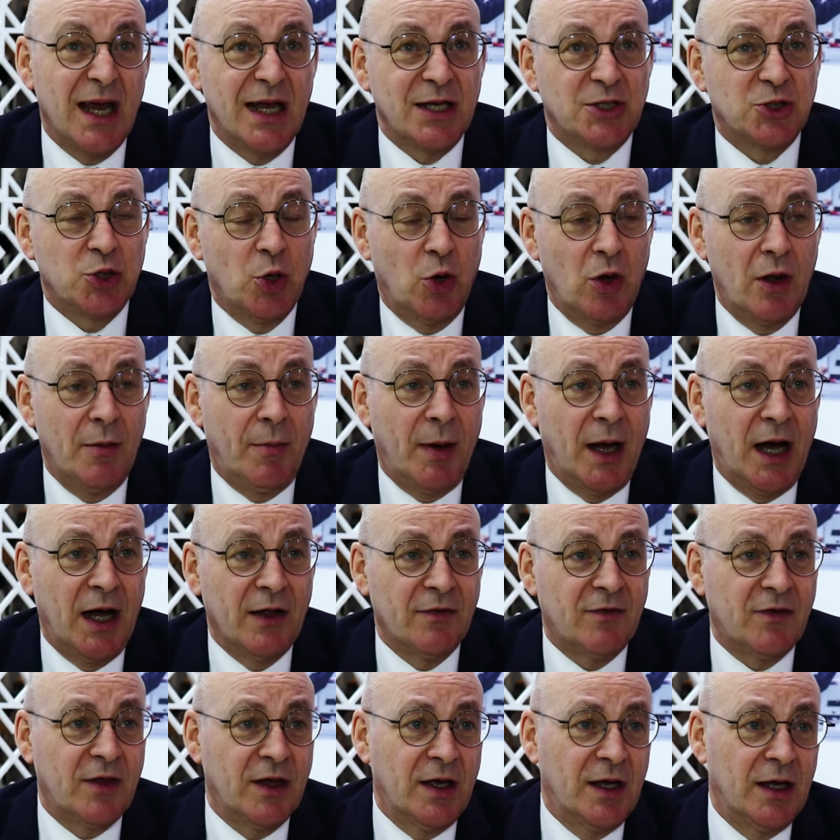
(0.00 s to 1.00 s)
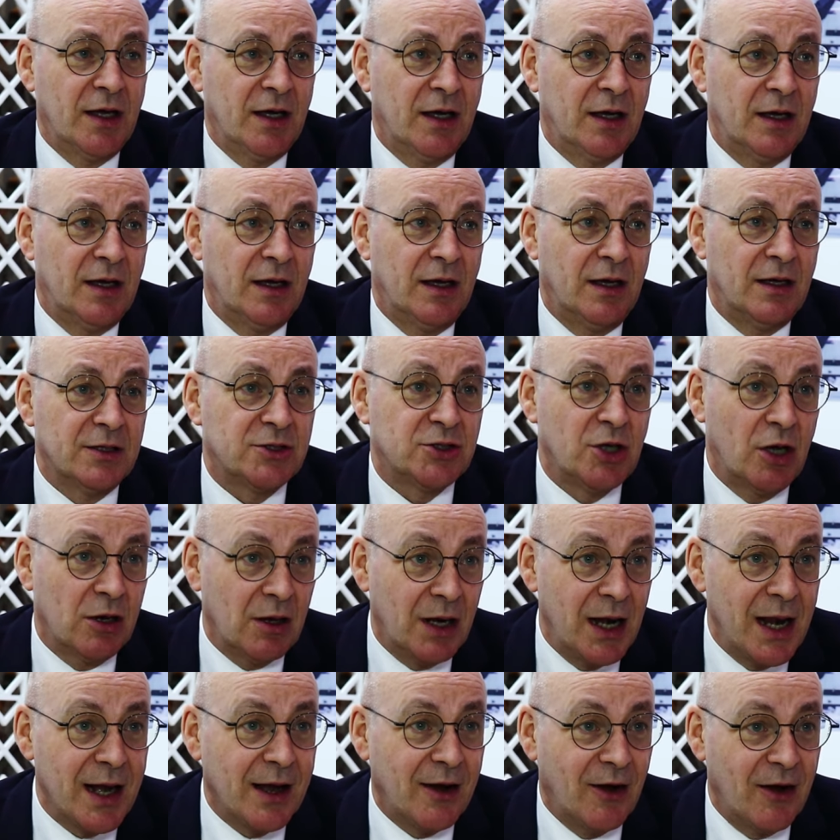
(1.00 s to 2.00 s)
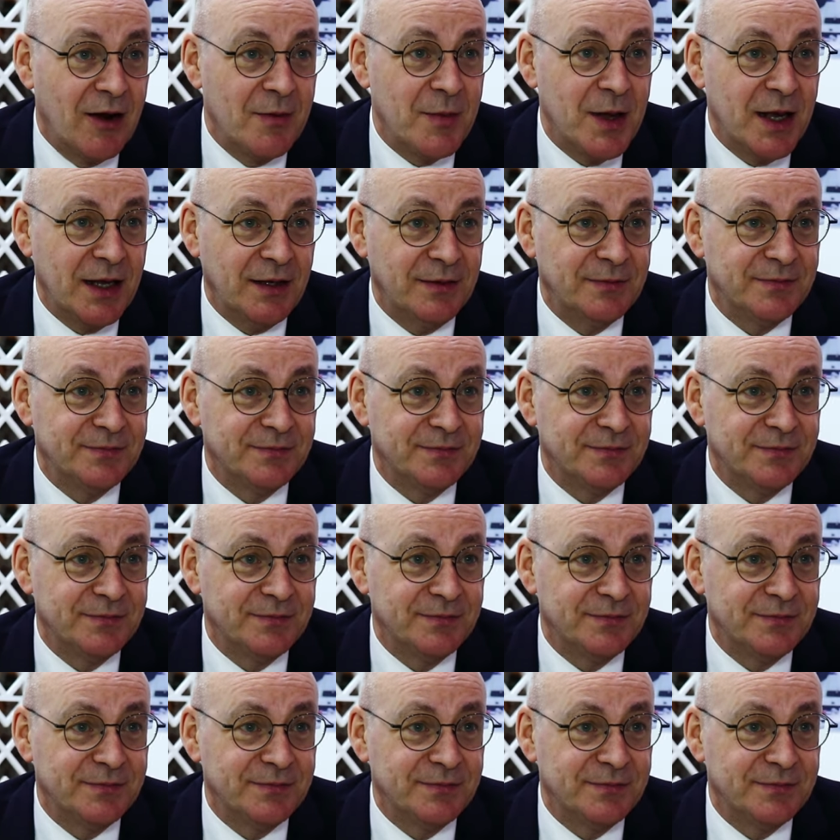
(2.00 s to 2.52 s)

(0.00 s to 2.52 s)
It's all about circular economy.